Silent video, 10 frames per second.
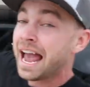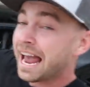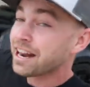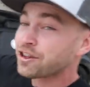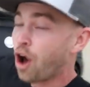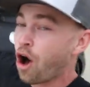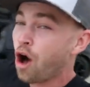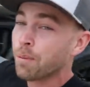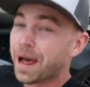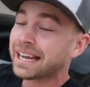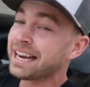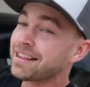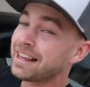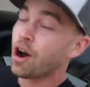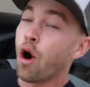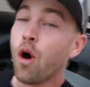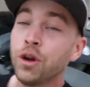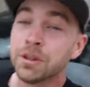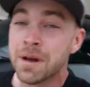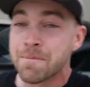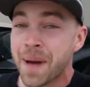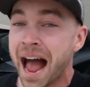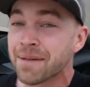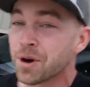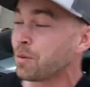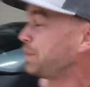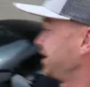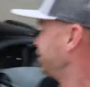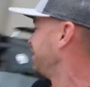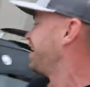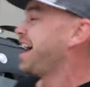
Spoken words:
It is all black. It is the ultimate Batmobile.